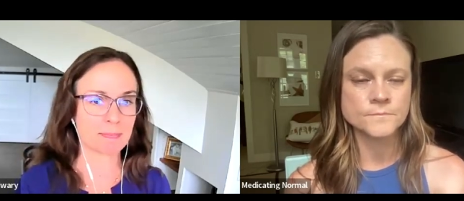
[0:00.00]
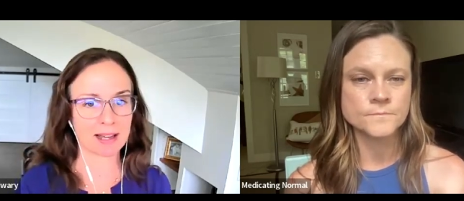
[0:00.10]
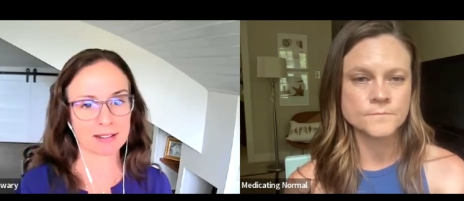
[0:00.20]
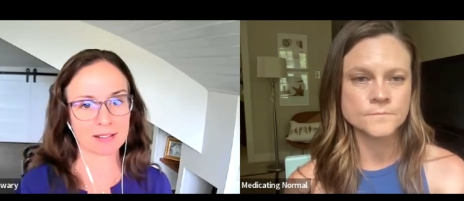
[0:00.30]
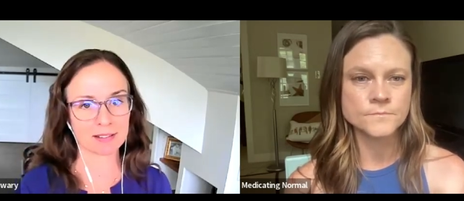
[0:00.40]

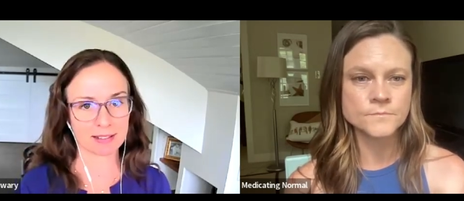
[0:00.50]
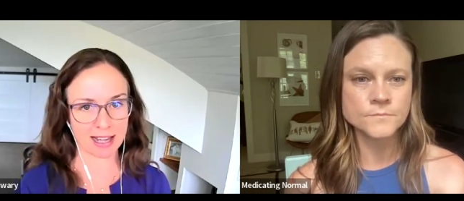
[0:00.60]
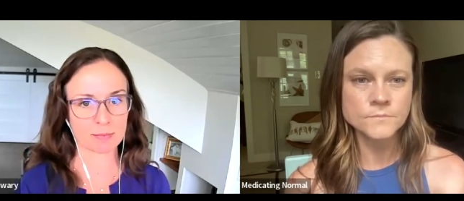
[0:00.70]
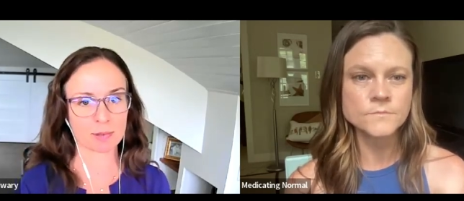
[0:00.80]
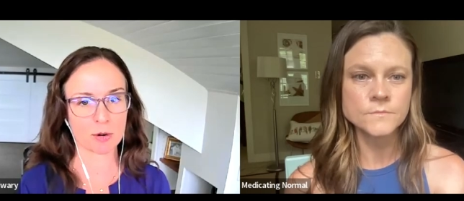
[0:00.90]
Speaker 1: end
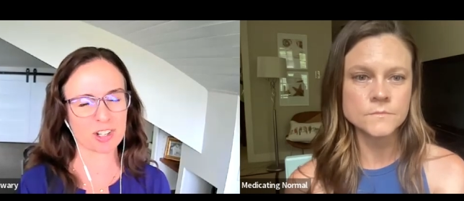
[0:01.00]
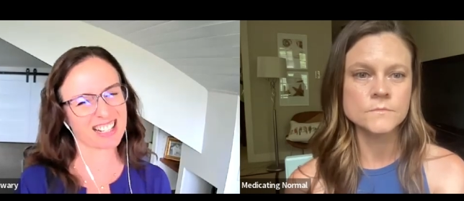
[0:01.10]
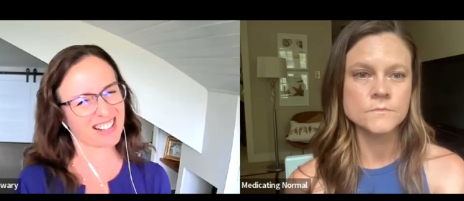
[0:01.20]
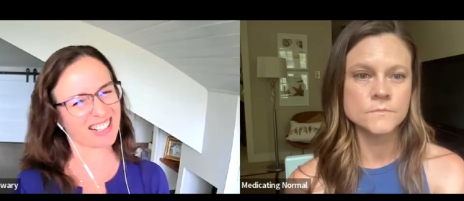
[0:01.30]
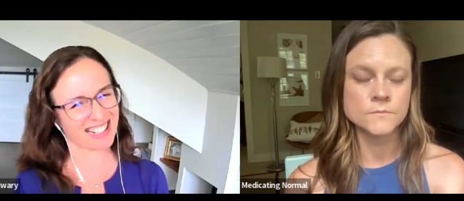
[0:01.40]
that approach
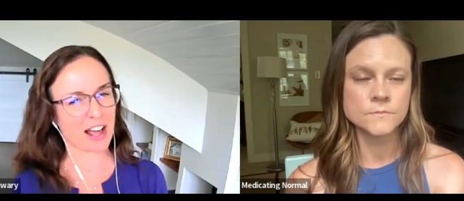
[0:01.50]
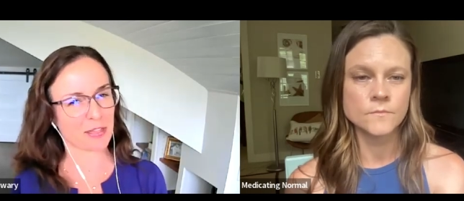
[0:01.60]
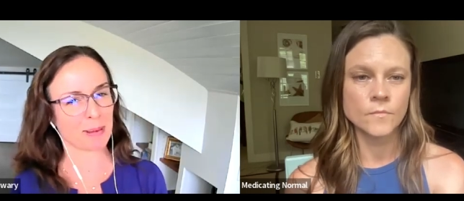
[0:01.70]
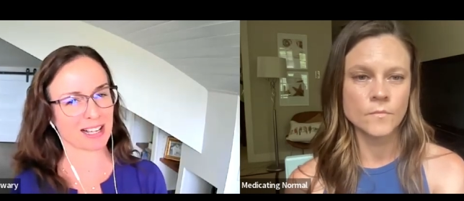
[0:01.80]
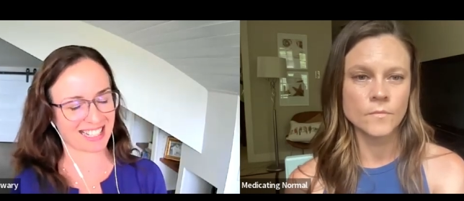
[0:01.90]
is usually
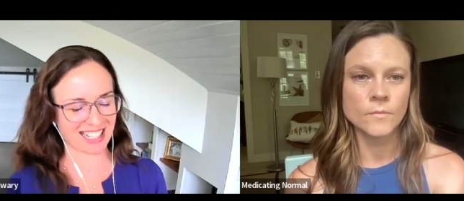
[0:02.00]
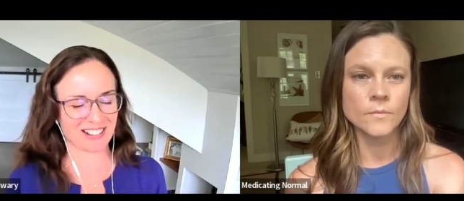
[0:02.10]
not the best